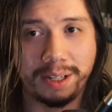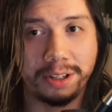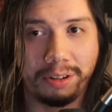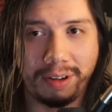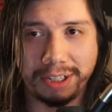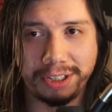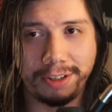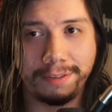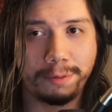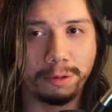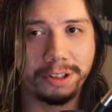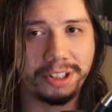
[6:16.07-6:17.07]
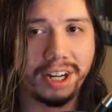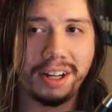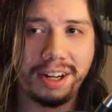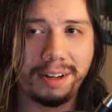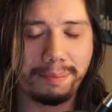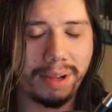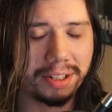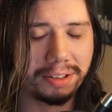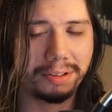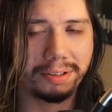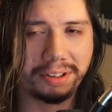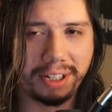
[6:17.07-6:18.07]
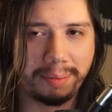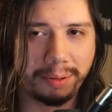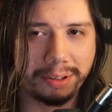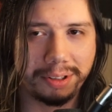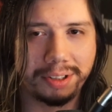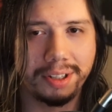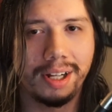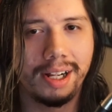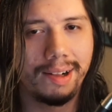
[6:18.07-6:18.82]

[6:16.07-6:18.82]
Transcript: collection for Jedi Master sabers.